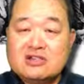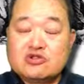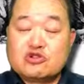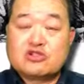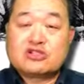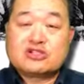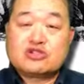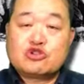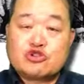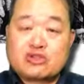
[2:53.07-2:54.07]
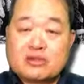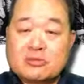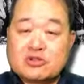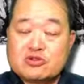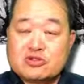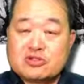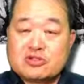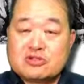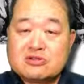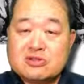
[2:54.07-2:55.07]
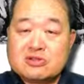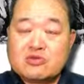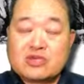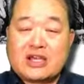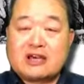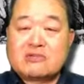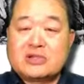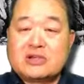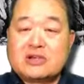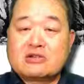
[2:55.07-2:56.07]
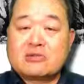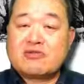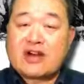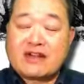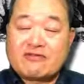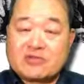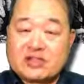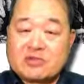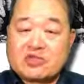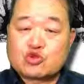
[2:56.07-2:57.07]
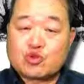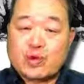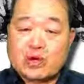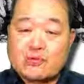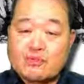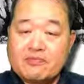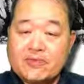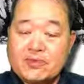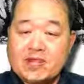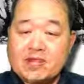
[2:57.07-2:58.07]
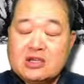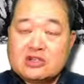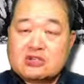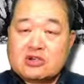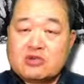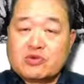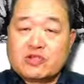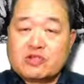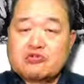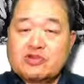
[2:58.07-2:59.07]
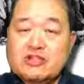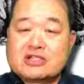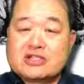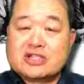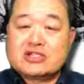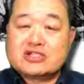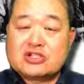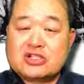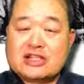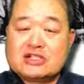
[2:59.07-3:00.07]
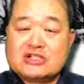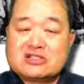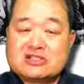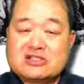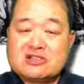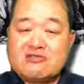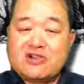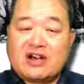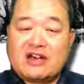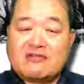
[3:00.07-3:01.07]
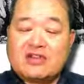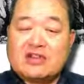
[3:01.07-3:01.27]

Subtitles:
You couldn't just turn them loose without being able to provide for them as well. So with this realization in 1865,